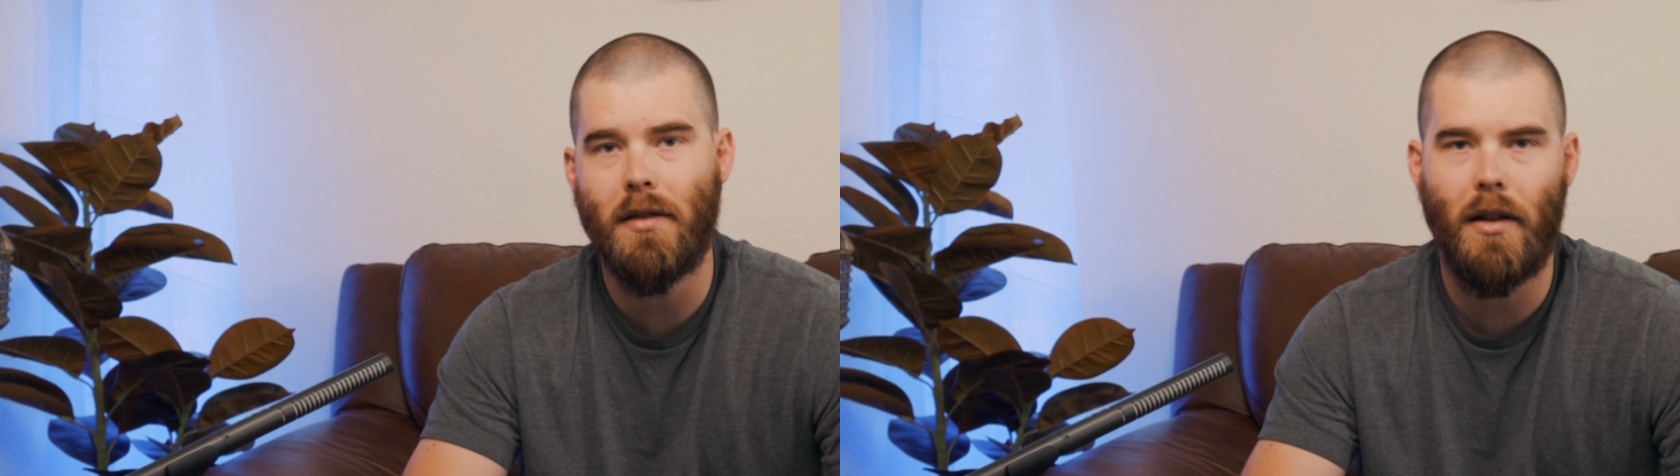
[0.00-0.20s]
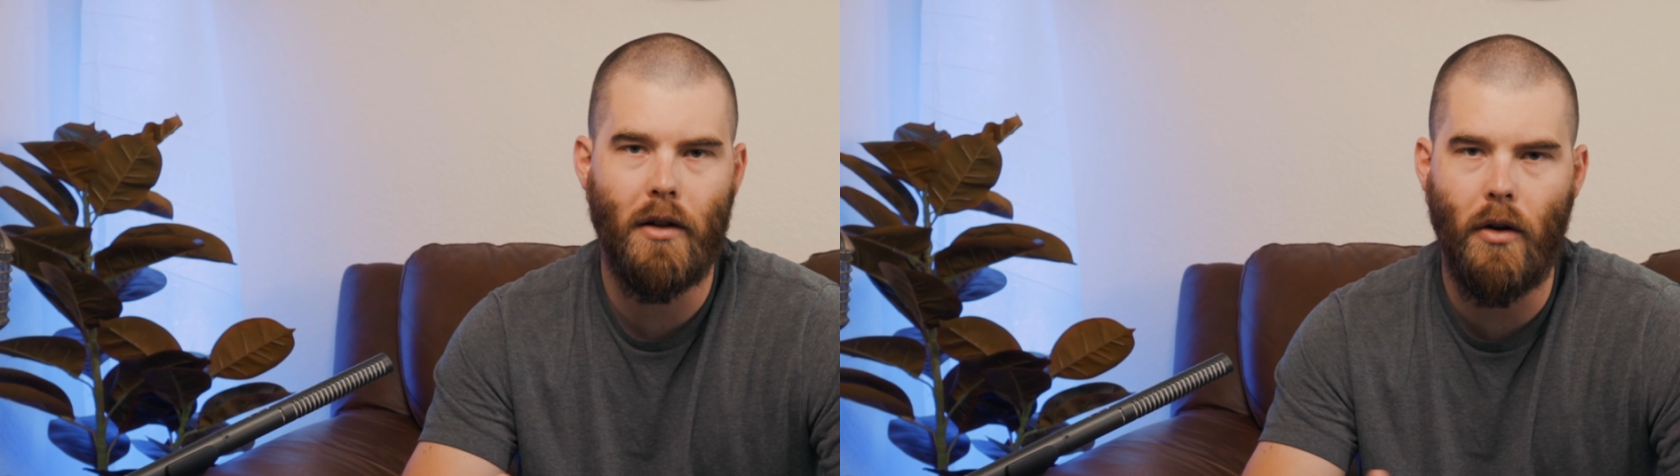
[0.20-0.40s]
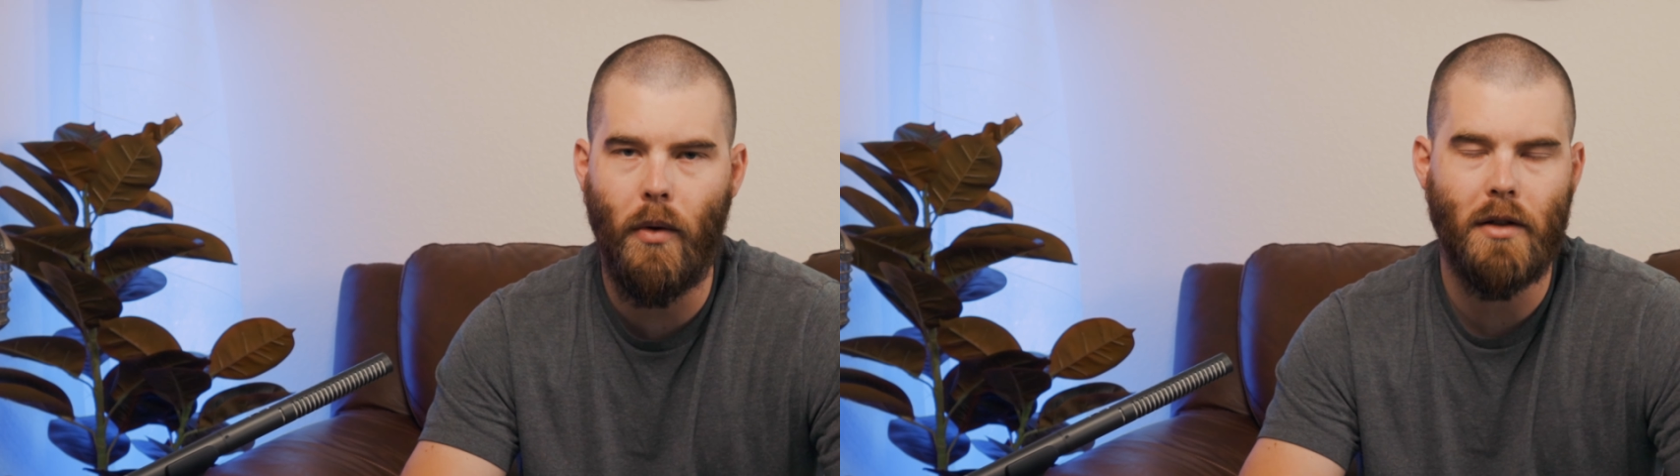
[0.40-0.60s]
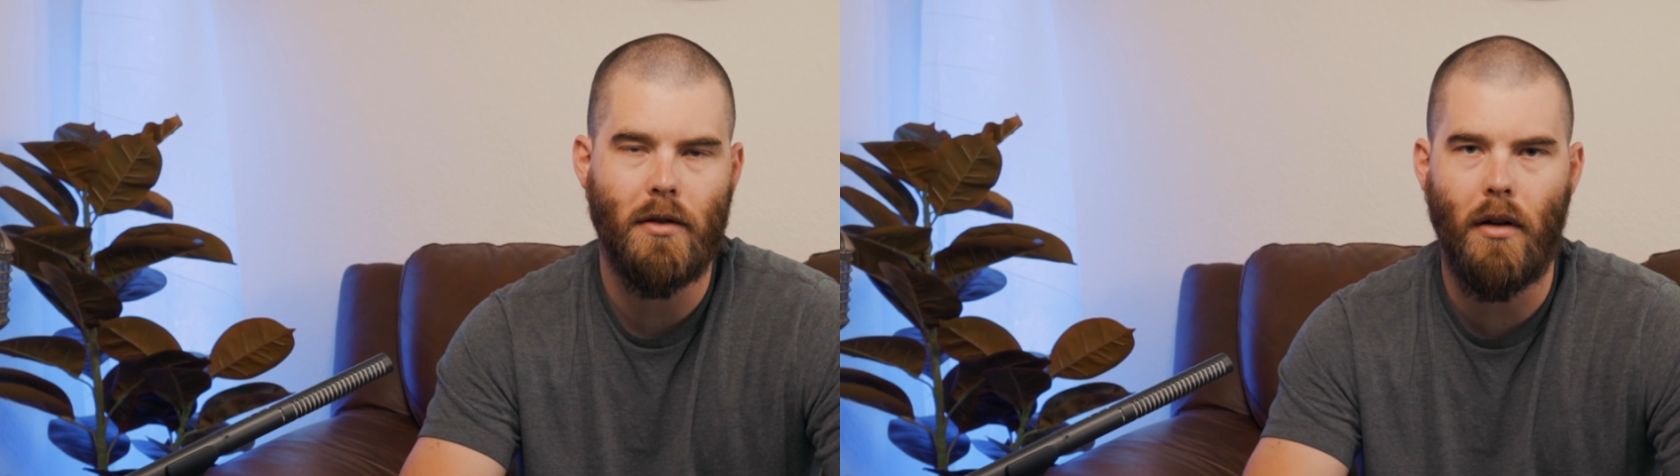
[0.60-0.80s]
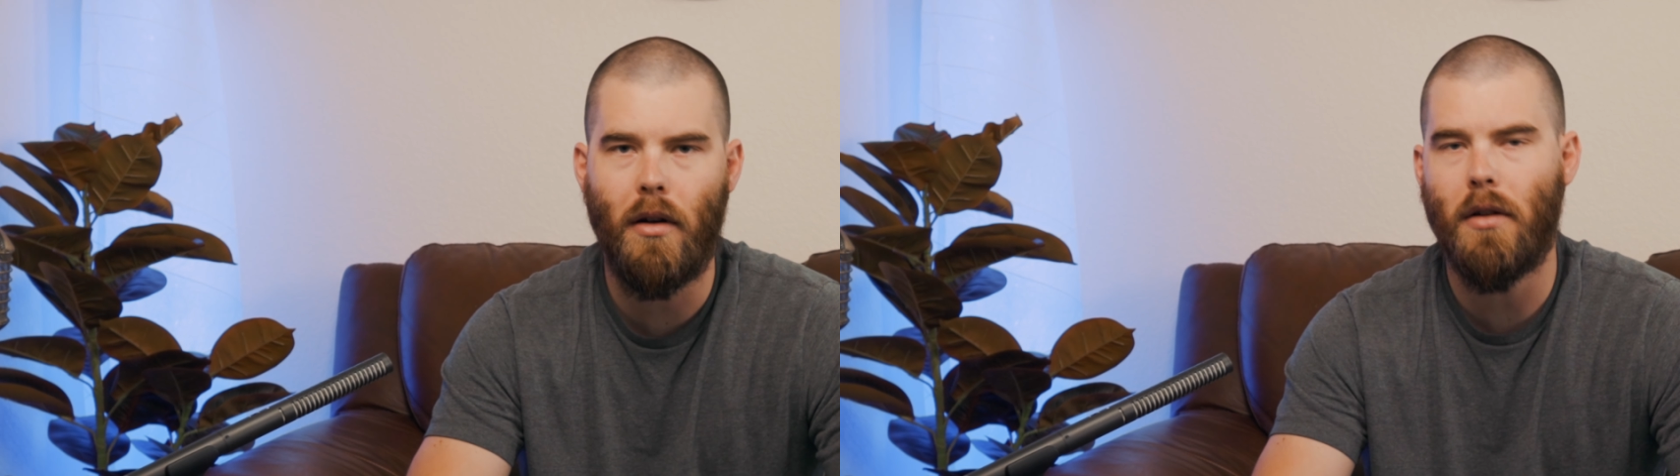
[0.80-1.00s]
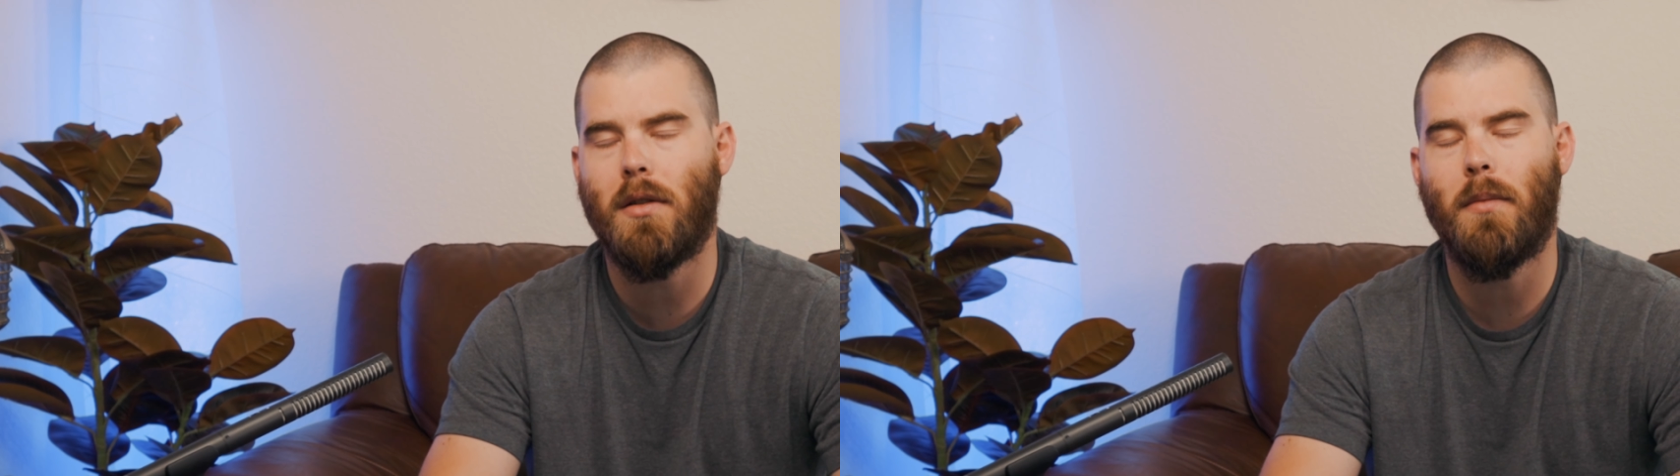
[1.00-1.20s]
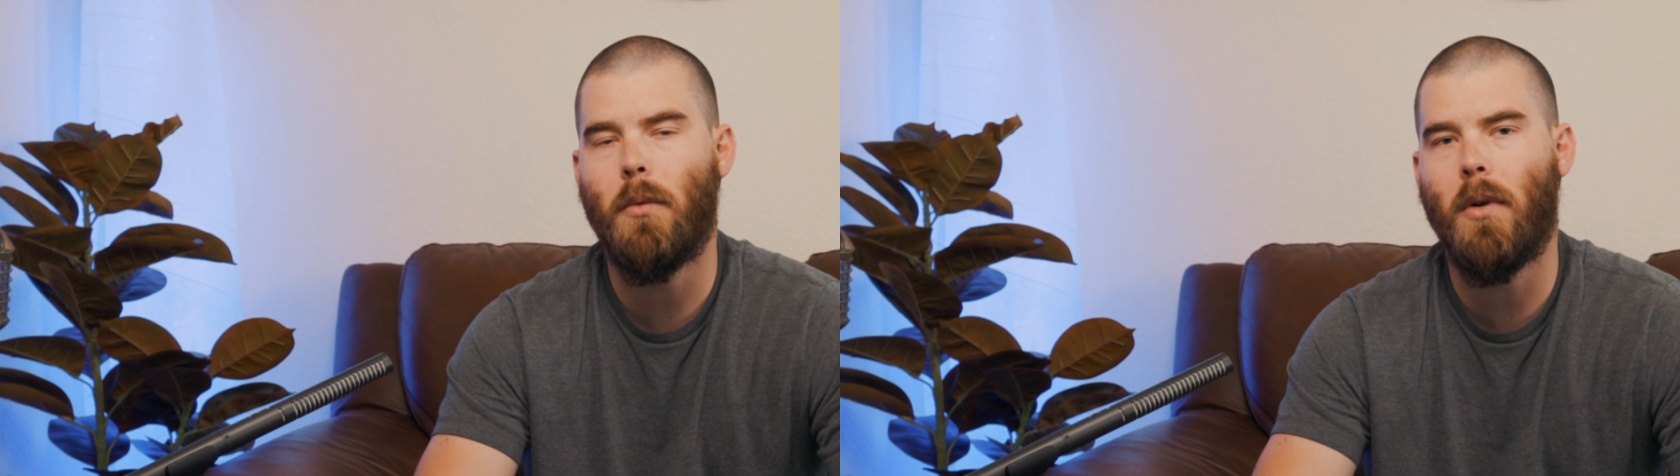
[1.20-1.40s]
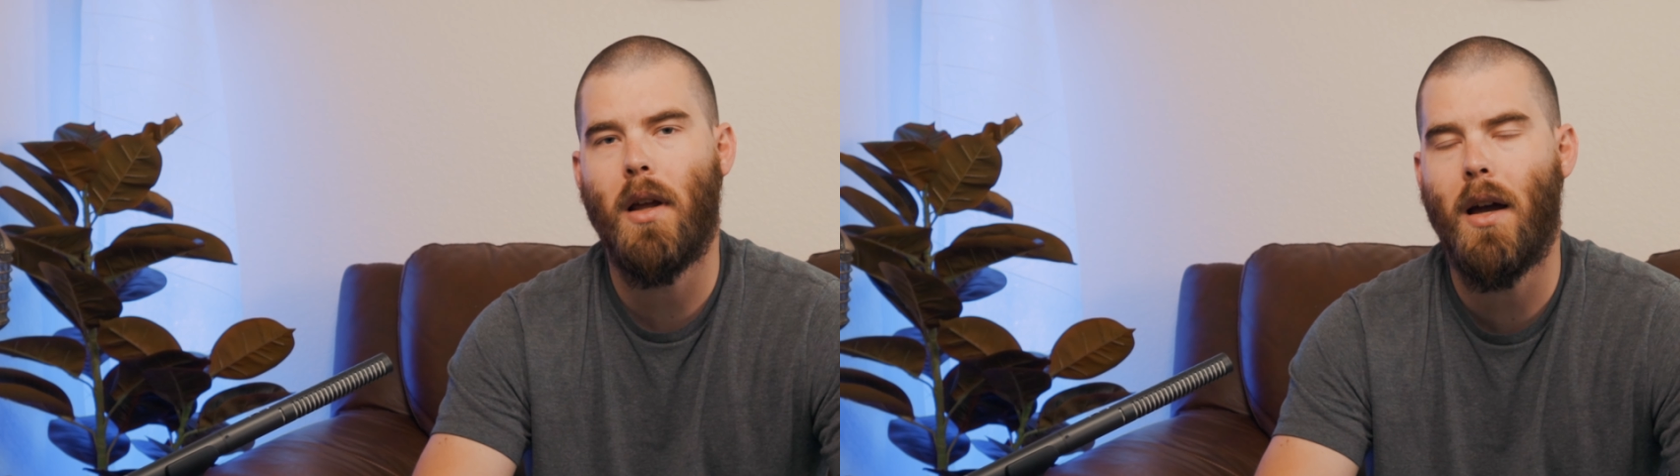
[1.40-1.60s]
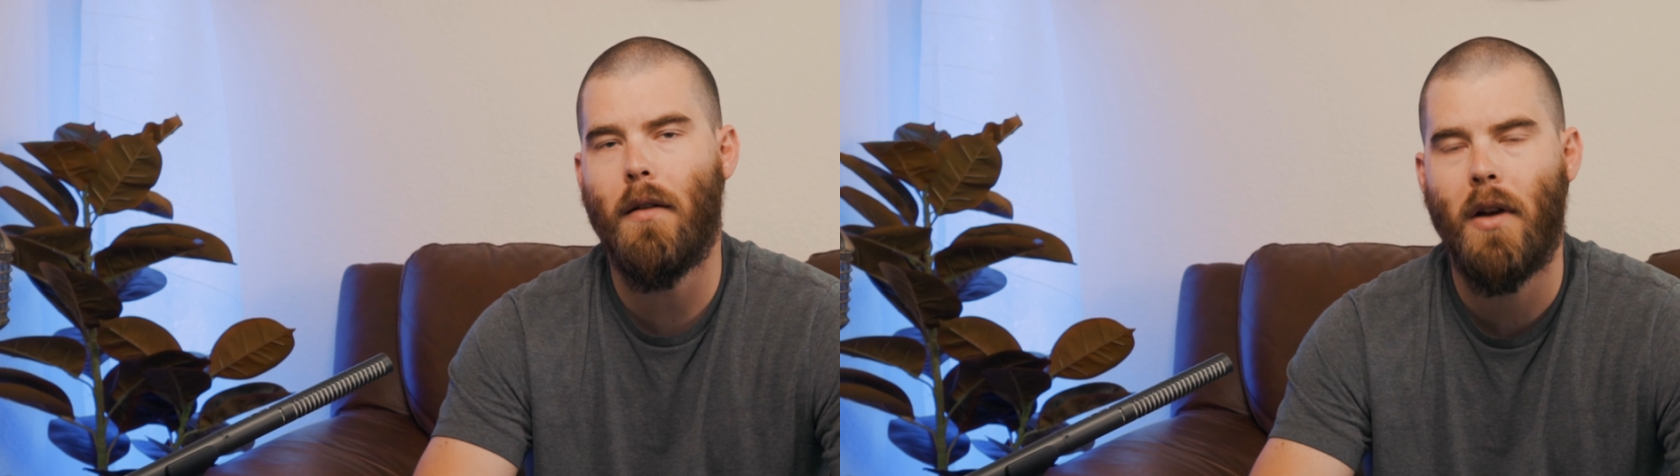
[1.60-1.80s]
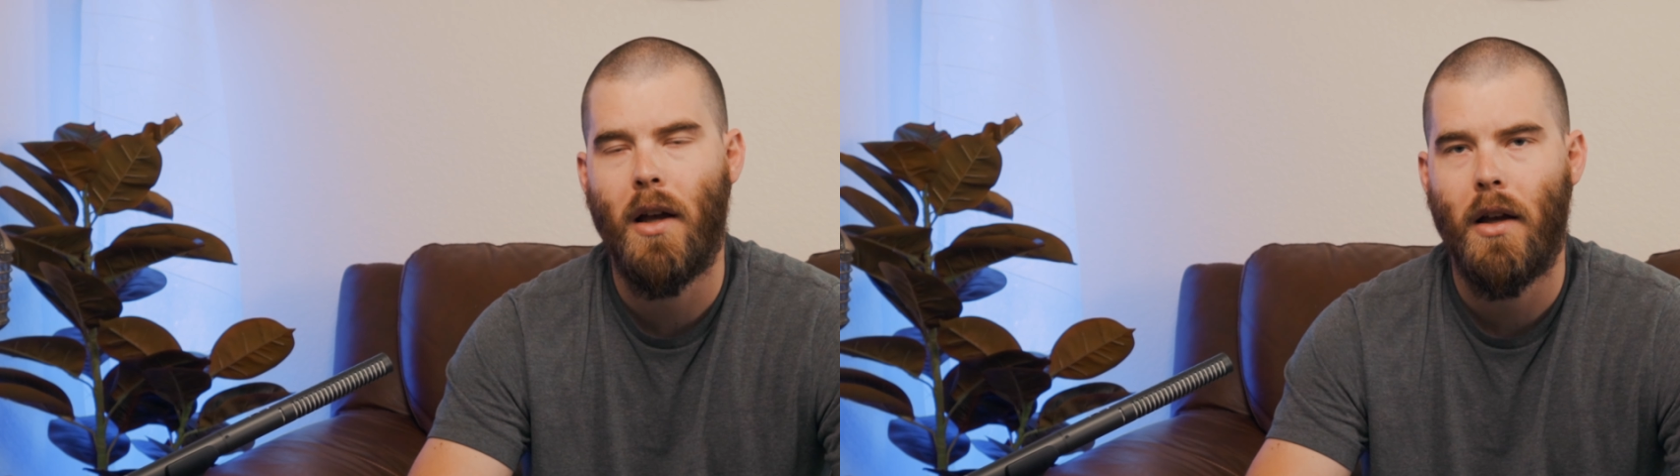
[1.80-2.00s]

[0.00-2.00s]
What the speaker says: like a Go XLR or something would have.